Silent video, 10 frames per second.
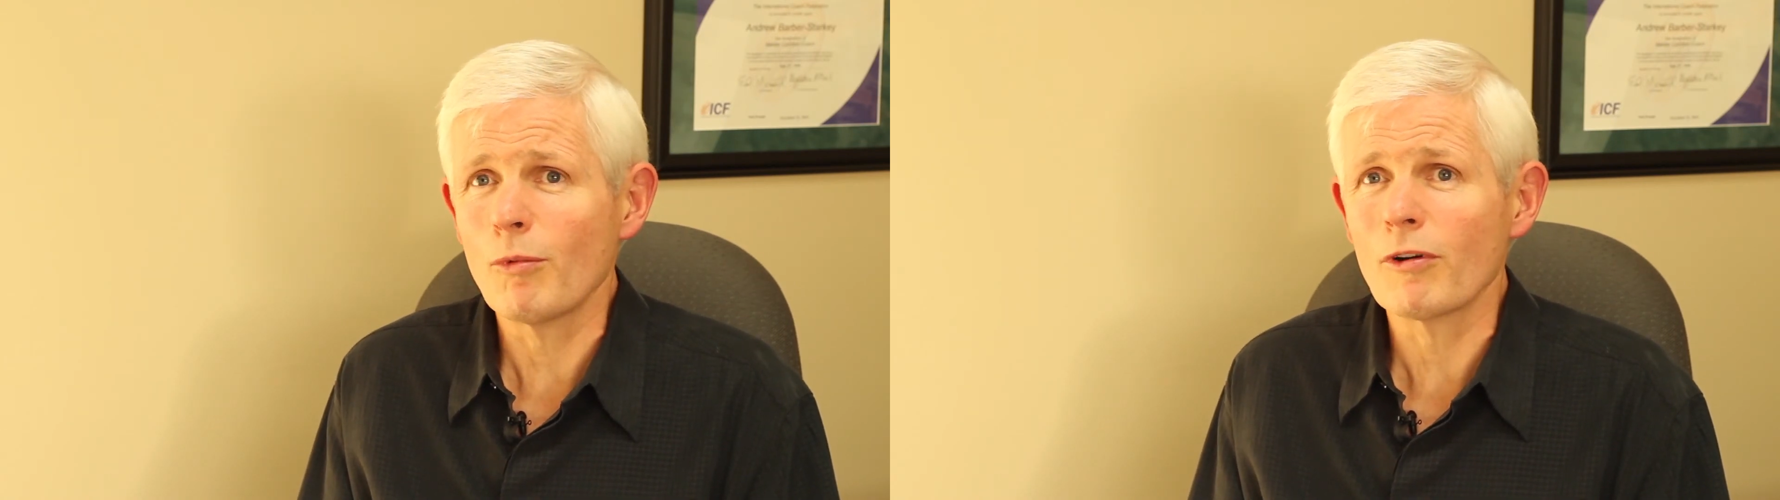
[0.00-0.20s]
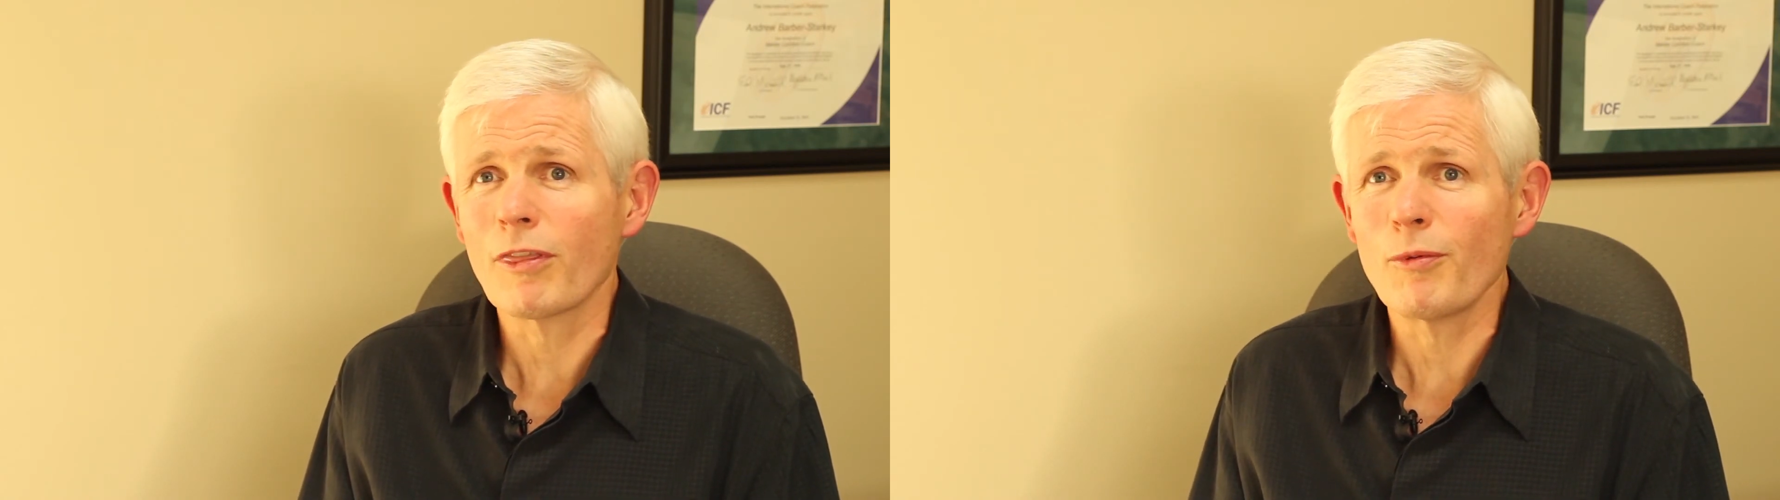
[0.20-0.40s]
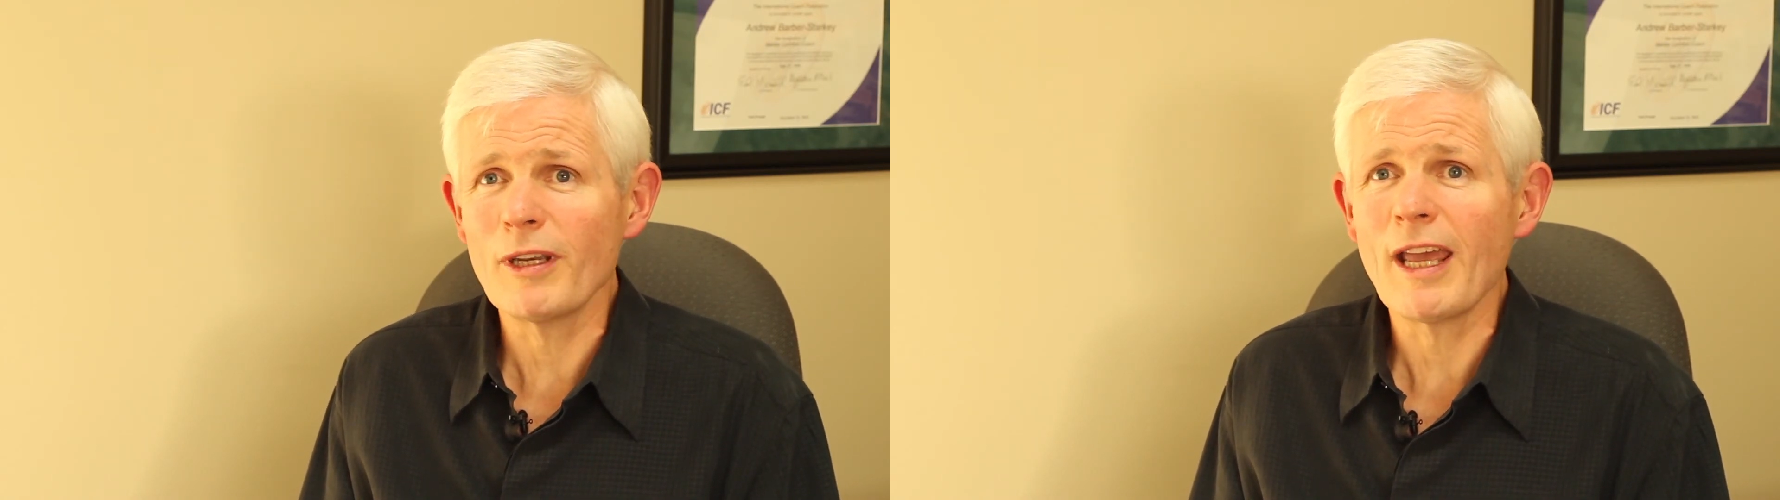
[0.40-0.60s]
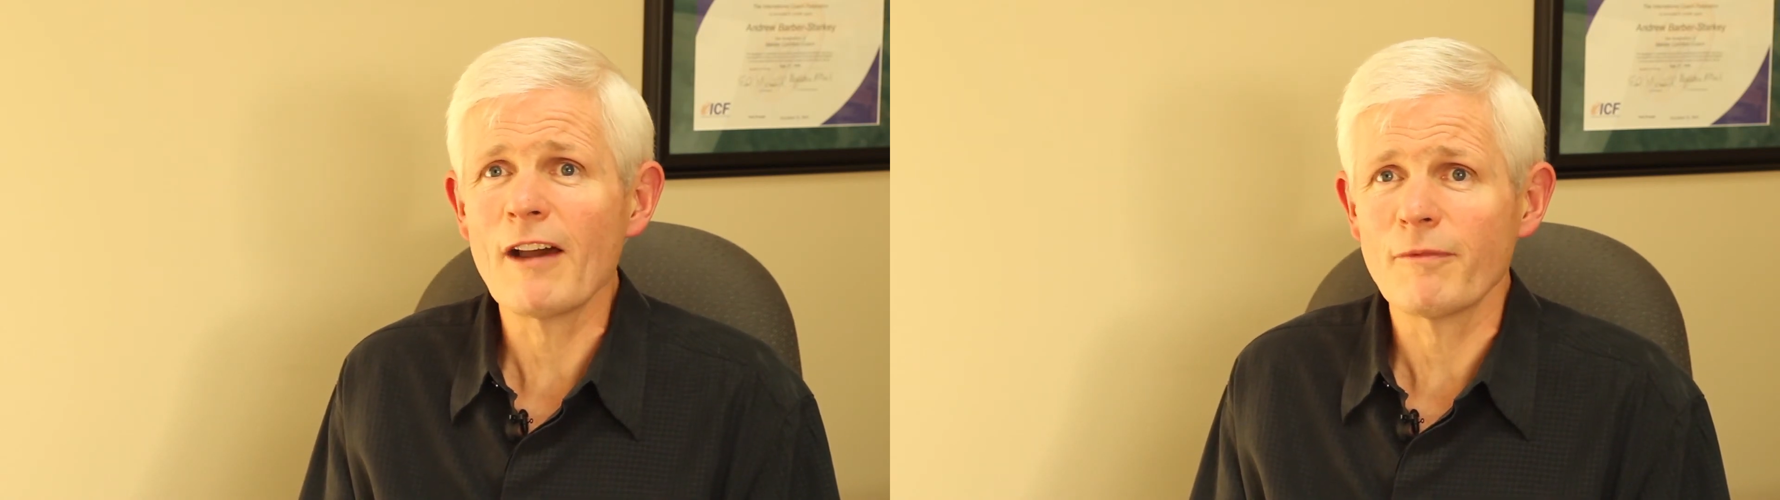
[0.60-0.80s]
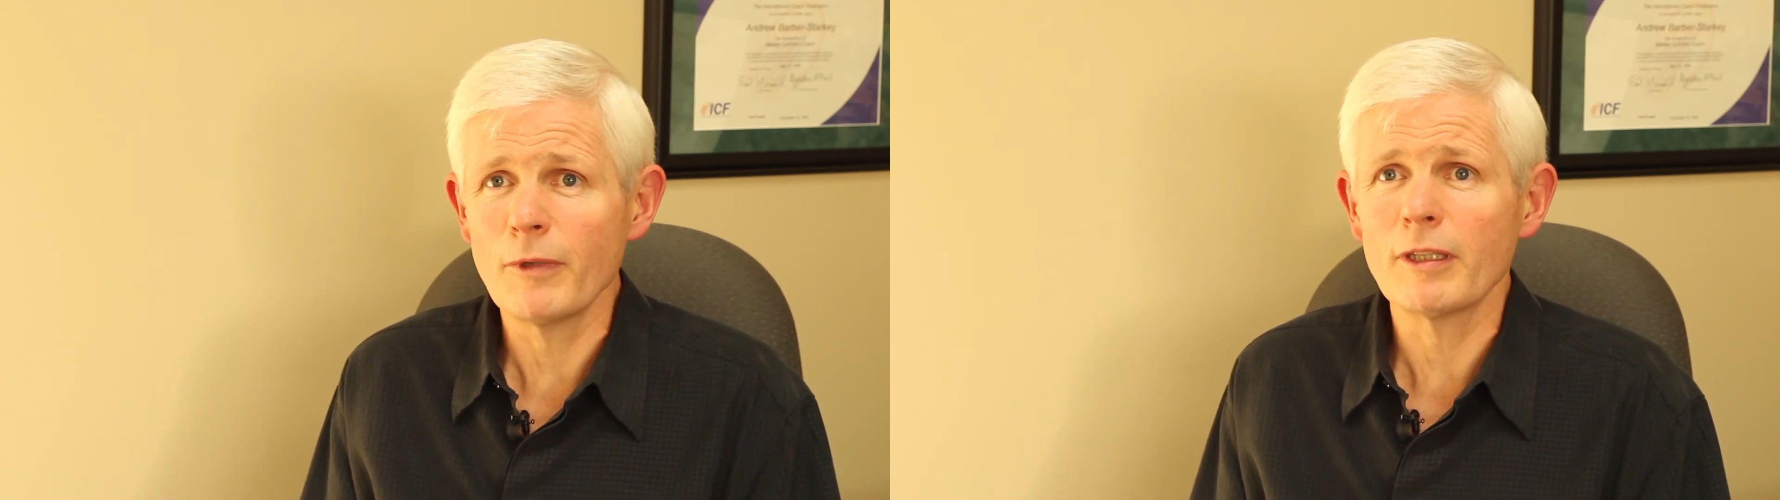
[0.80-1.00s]
worth
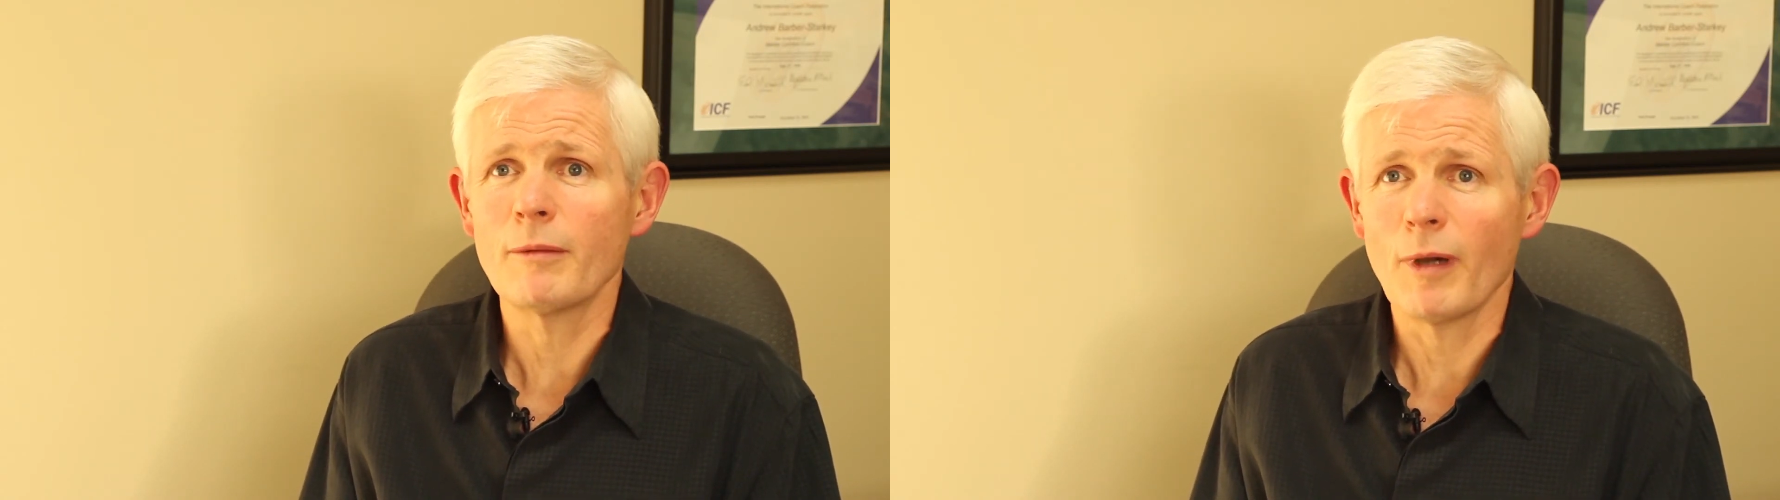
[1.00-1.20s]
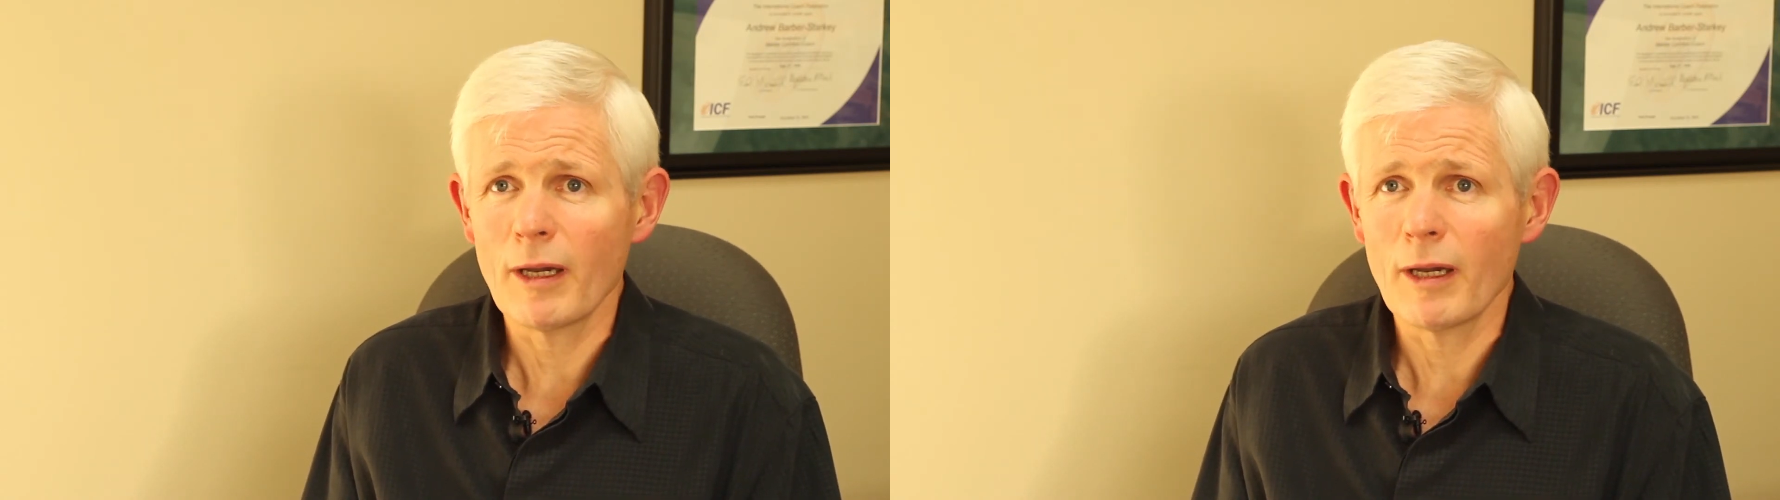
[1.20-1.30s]
$3.5 million.